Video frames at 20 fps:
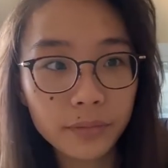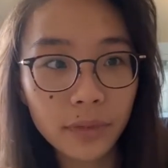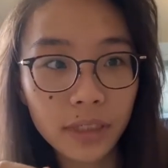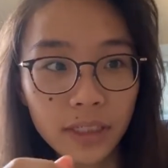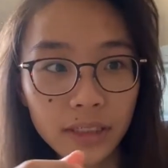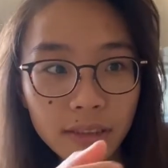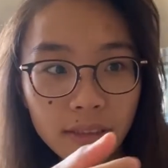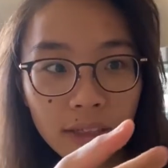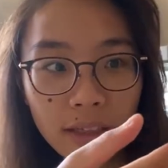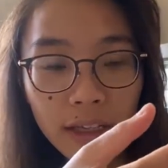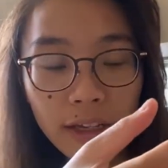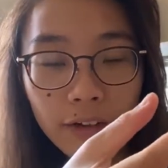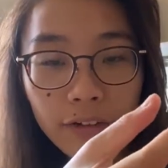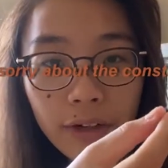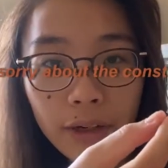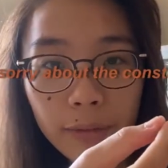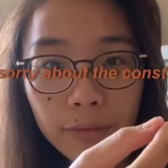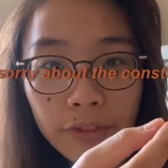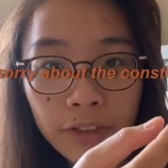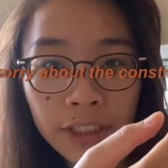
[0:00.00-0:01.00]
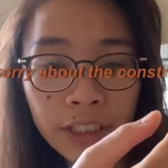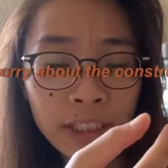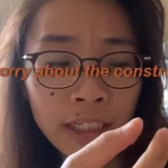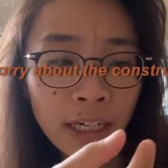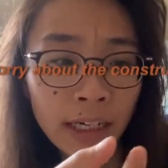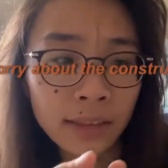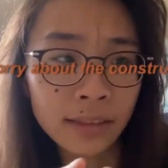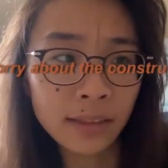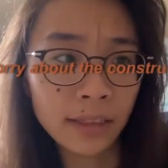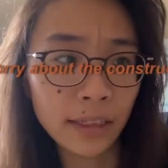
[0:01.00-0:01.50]
it's cling wrapped very
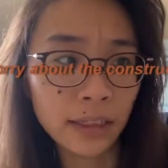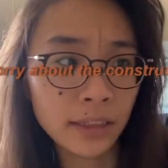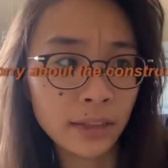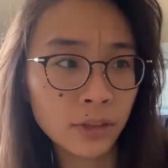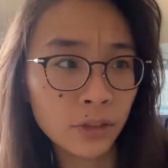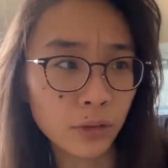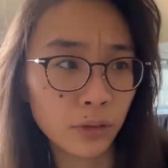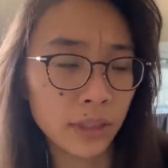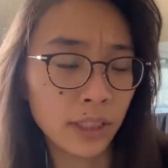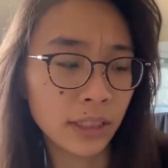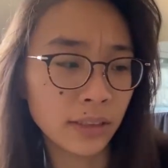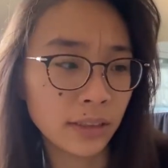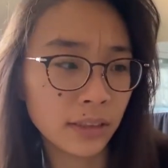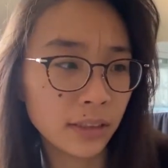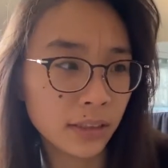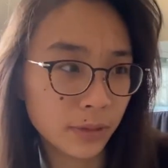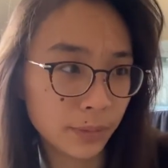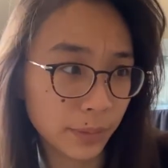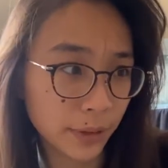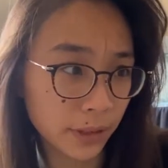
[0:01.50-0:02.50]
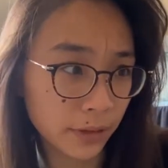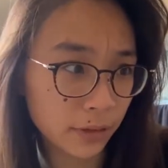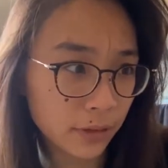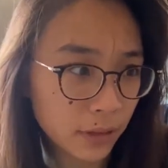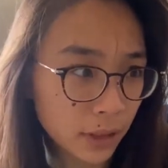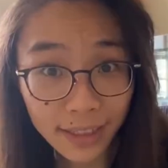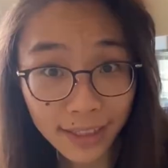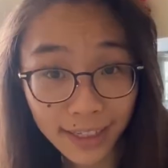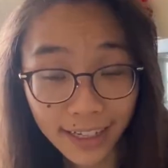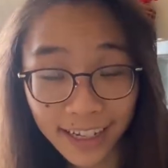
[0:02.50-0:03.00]
nicely so it doesn't spill.
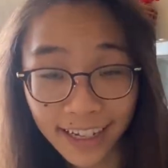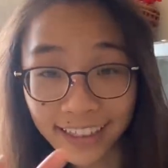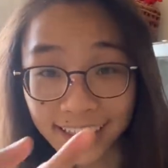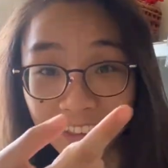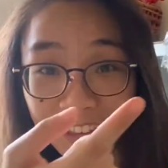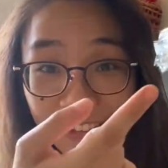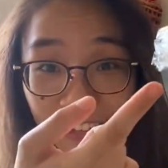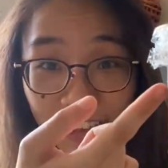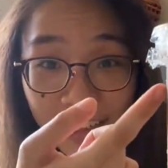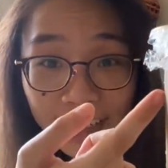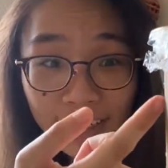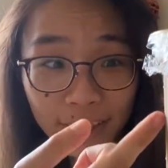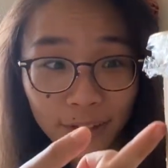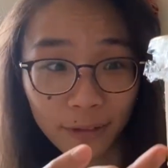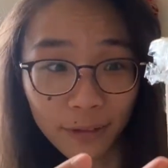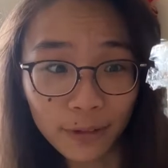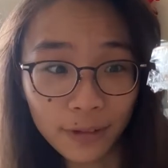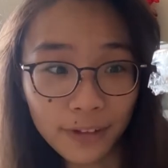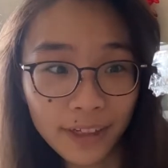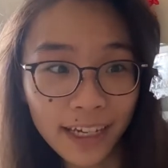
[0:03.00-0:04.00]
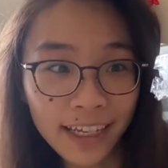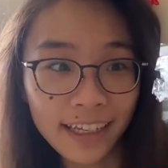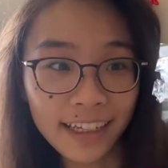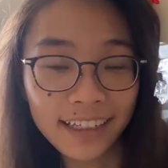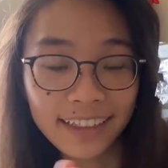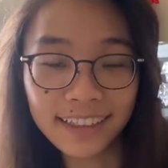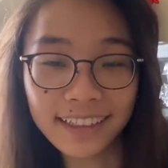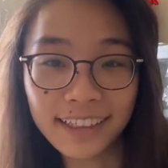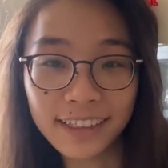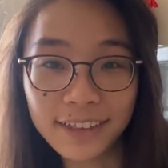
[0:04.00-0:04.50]
The color gradient though, and
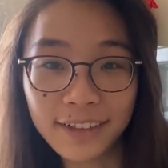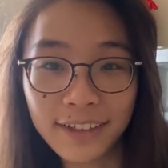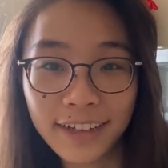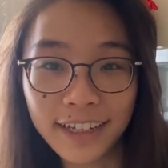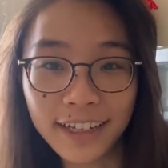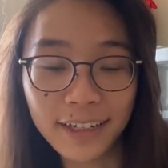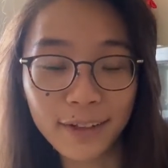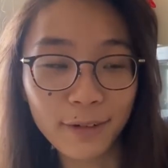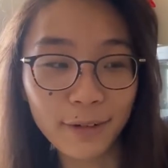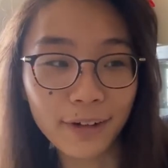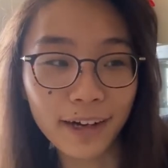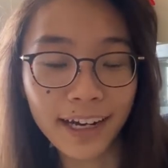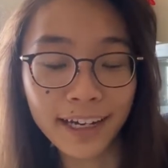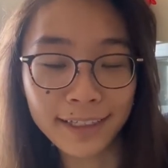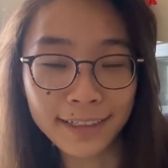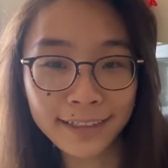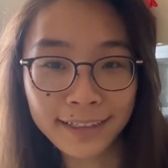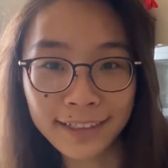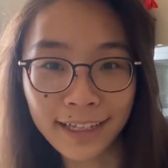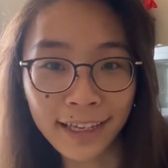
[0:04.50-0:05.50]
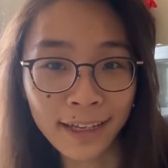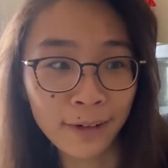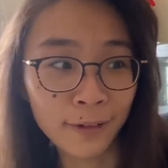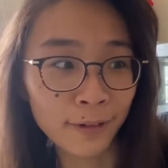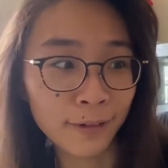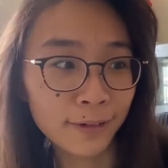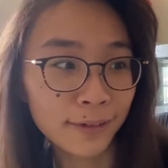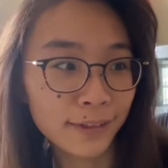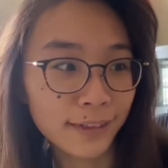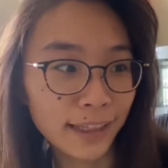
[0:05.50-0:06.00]
there's literally no ice at
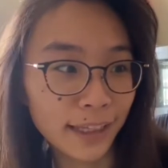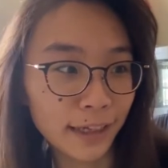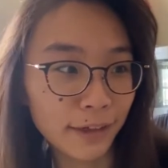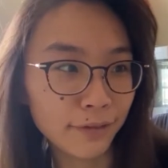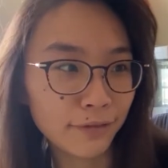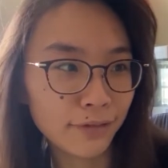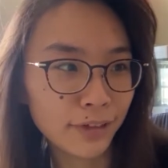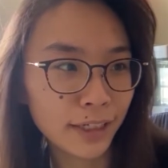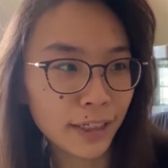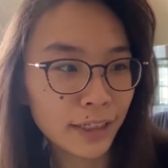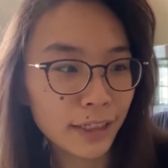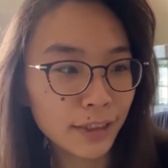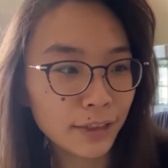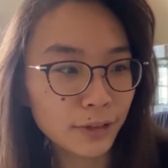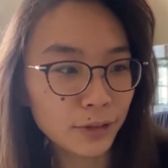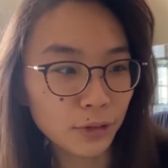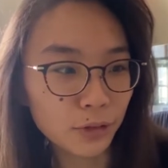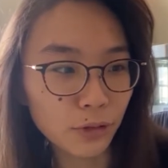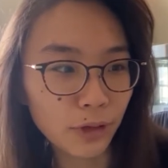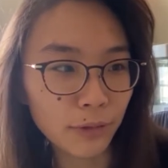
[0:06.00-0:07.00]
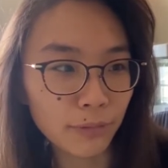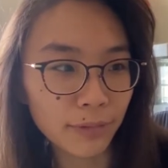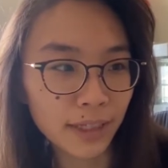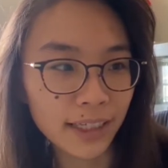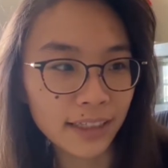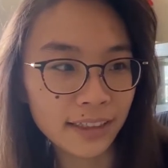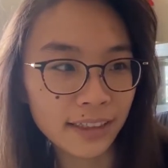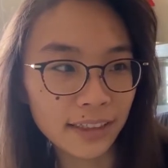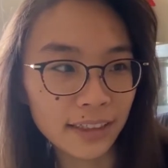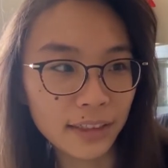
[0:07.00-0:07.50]
all left. So I'm
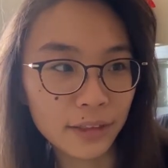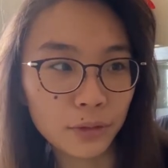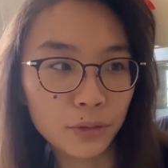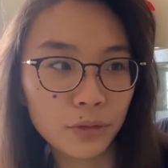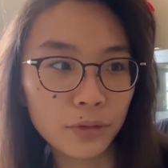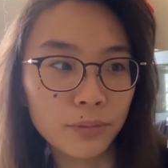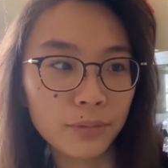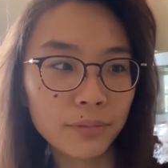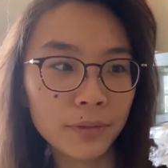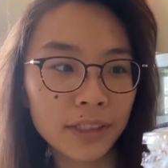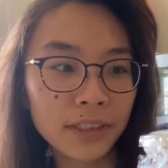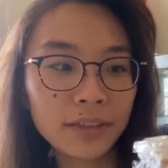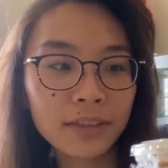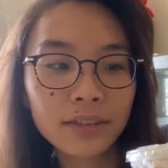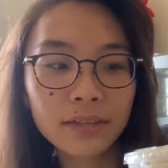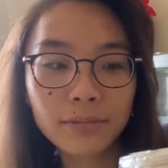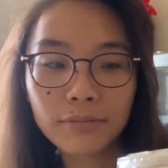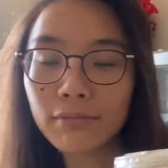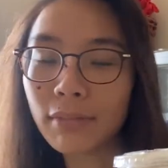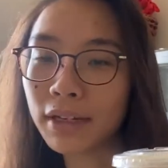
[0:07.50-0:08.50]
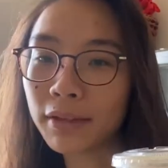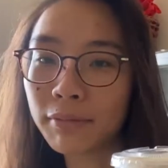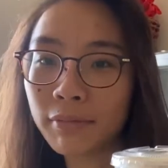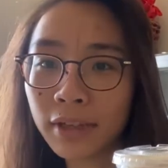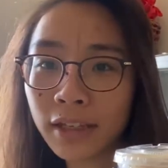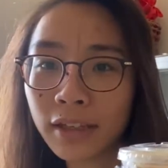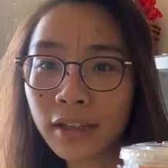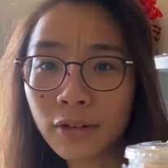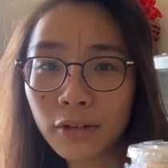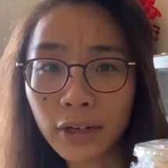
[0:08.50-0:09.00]
guessing this would, this might
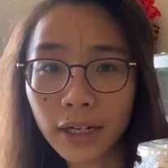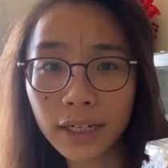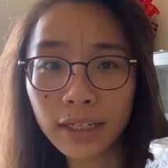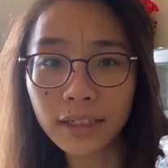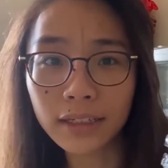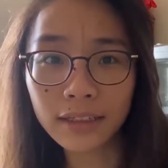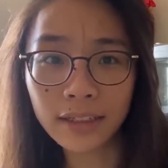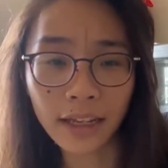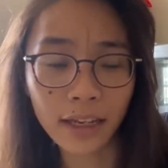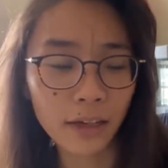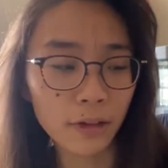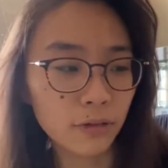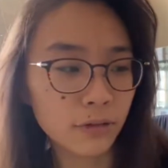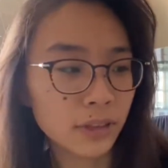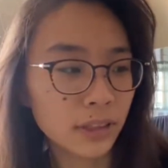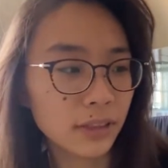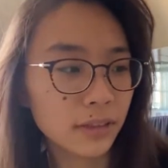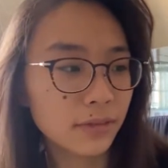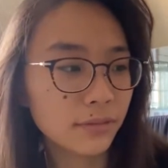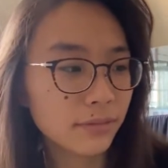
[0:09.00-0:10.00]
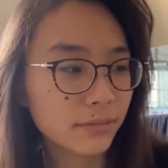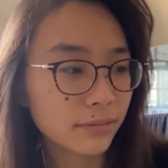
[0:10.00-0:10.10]
be quite diluted.